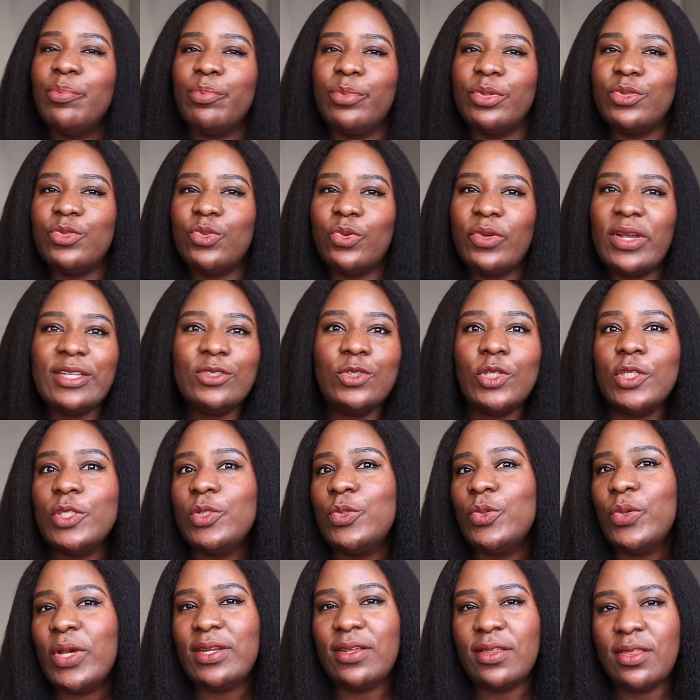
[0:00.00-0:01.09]
But you can't just
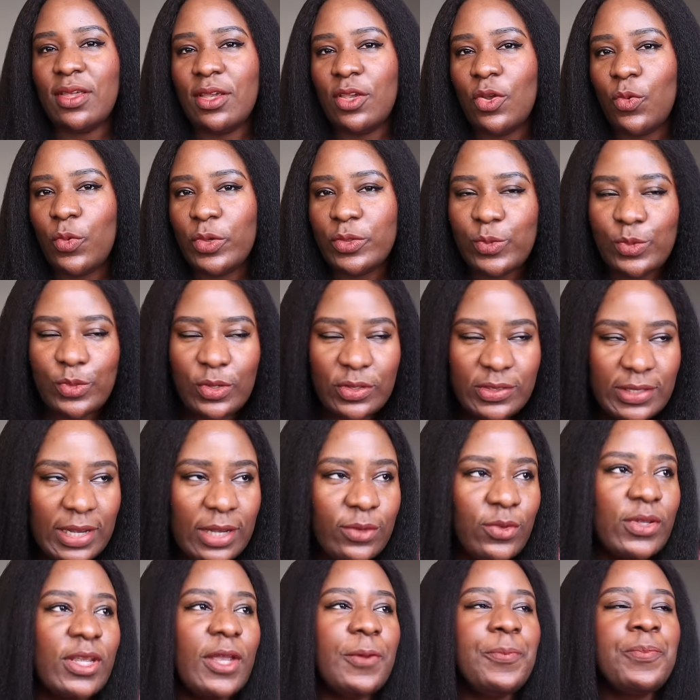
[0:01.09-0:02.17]
do anything you want with your
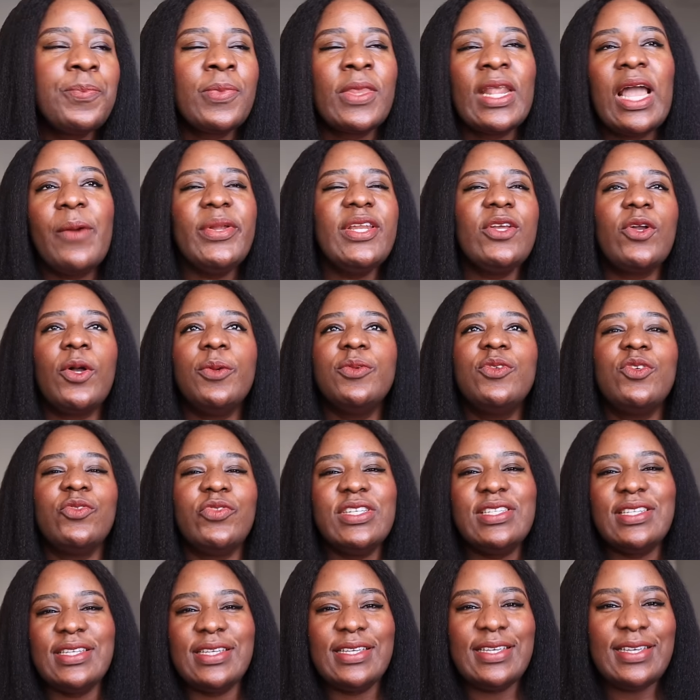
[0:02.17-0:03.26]
child, okay? And when it comes to
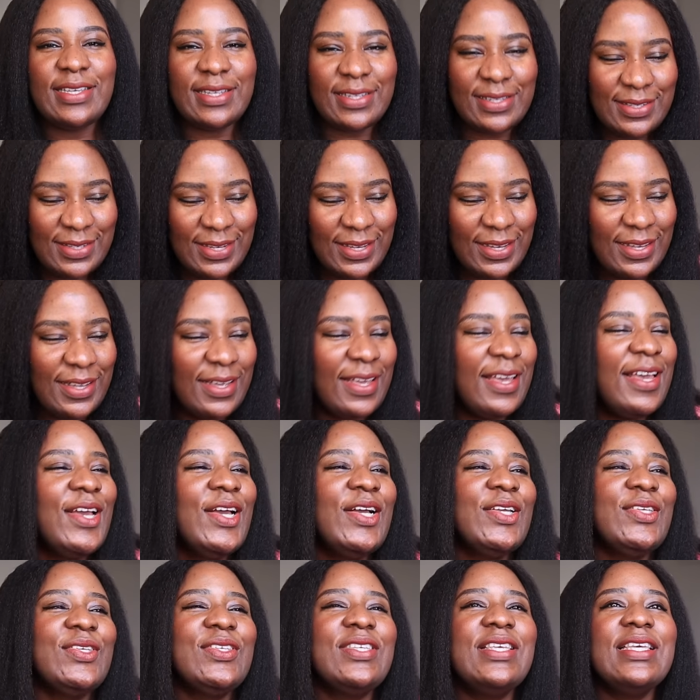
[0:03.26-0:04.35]
raising kids,
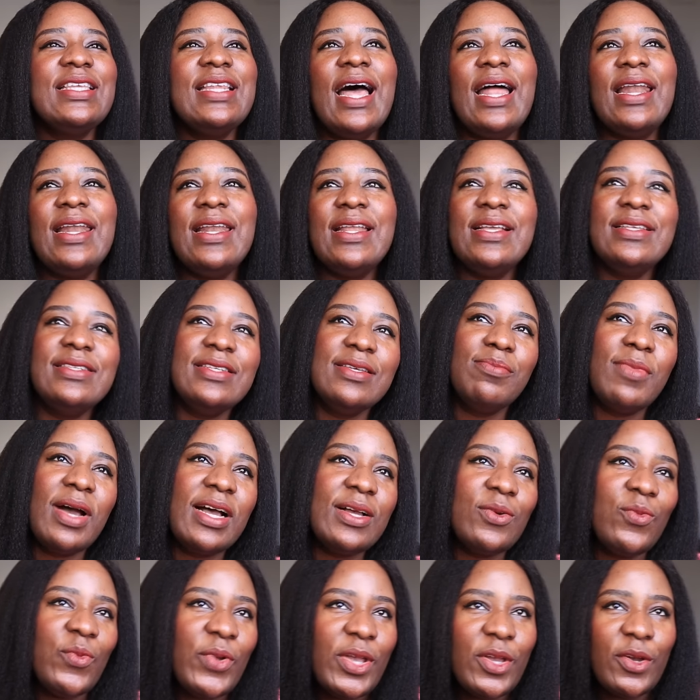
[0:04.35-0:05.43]
you see that lazy
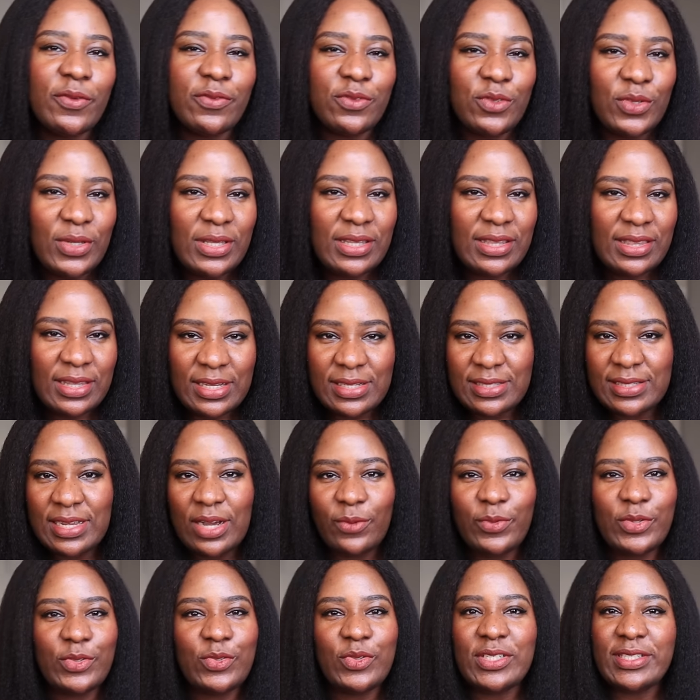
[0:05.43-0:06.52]
man way of doing things
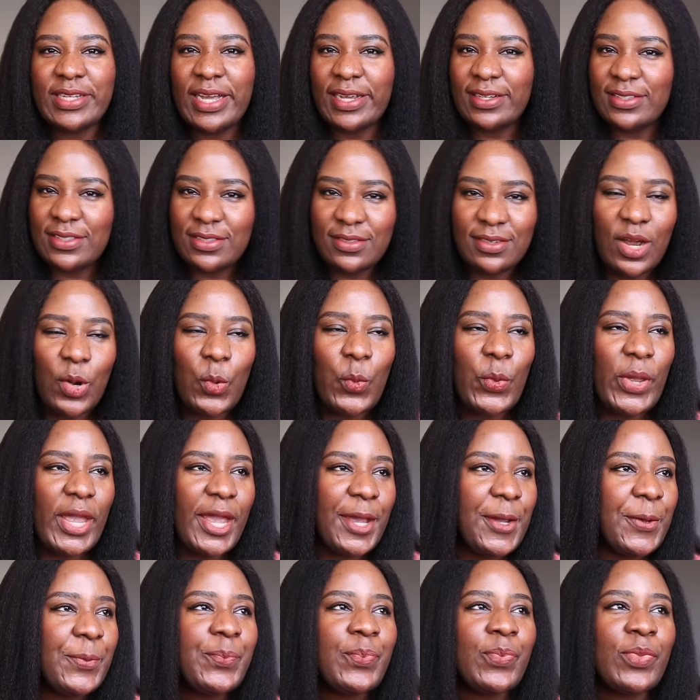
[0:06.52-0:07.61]
that we do in Nigeria
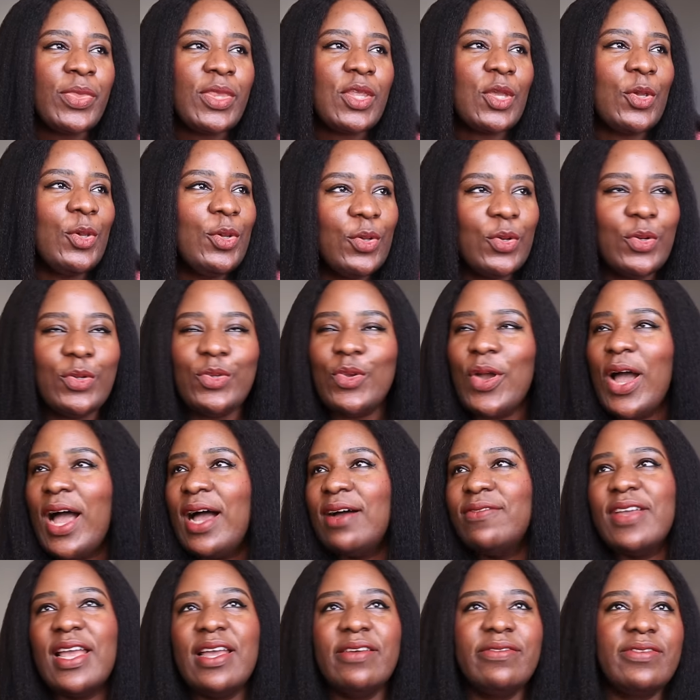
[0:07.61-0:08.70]
where, you know, you
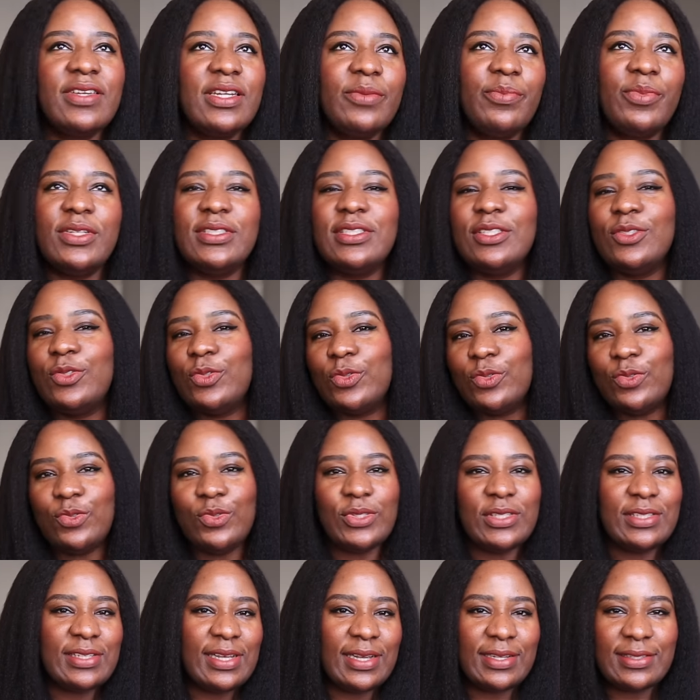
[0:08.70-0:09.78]
have everybody to
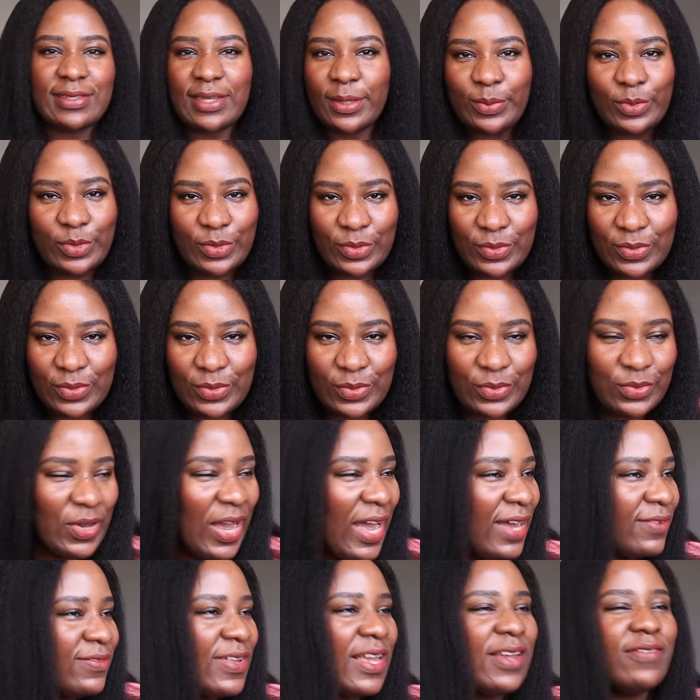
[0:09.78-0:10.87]
do it except you. You
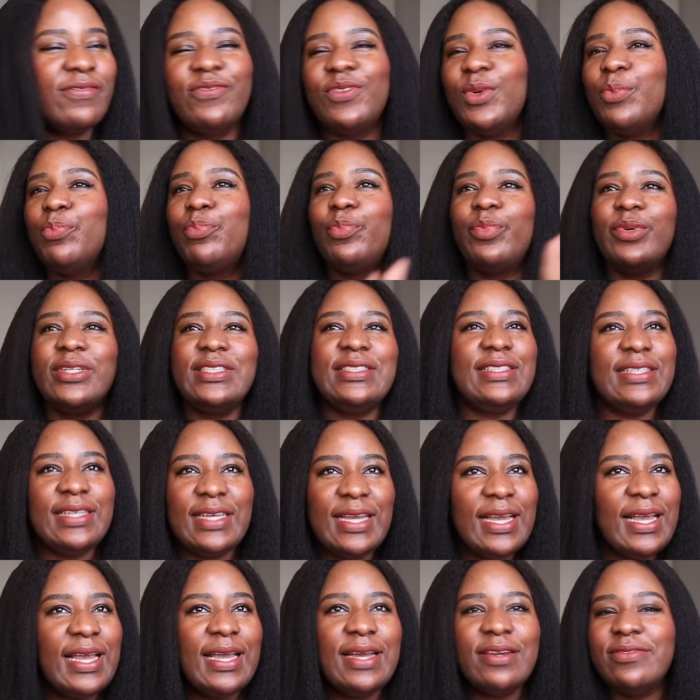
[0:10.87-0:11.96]
have everybody
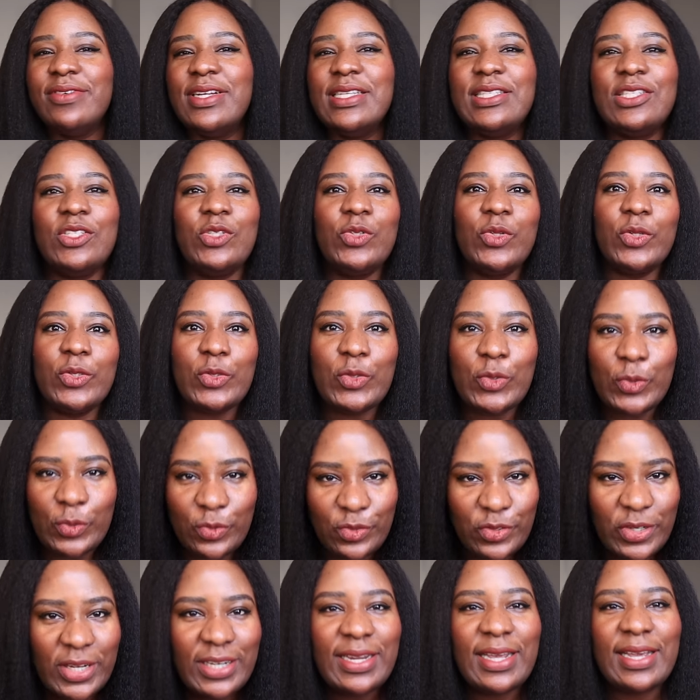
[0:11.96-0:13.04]
raising your
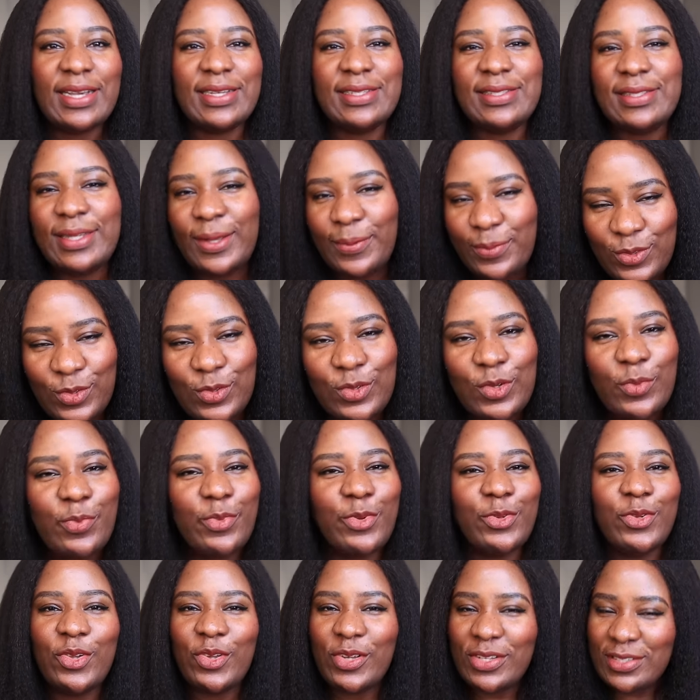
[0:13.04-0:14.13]
children except you.
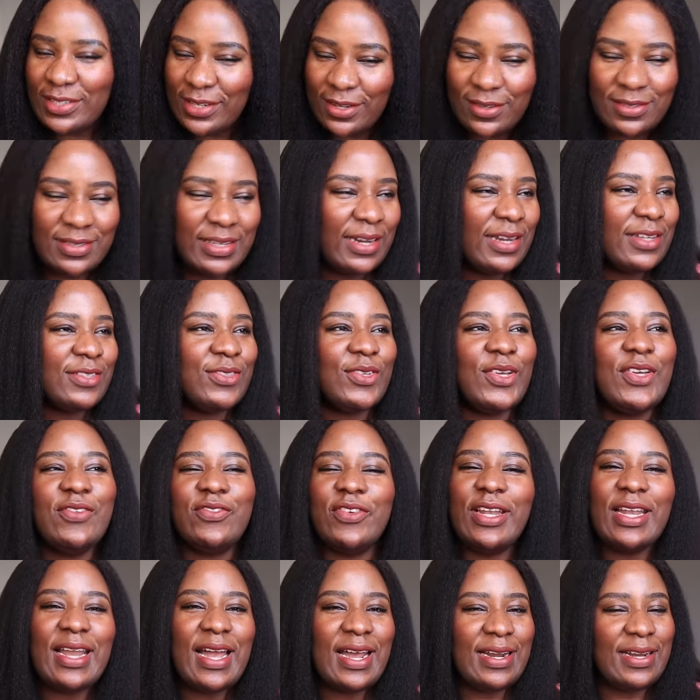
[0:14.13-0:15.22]
People know yourselves now. Let's not
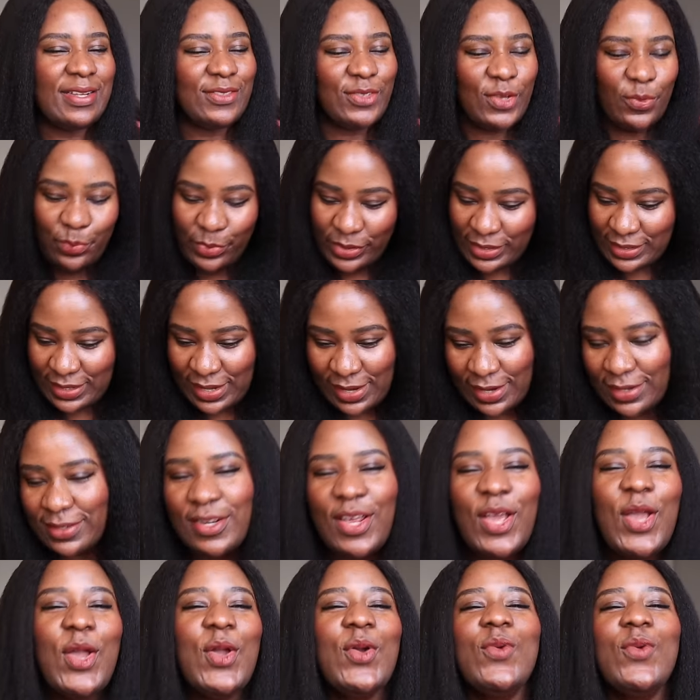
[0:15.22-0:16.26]
even lie. Let's not pretend.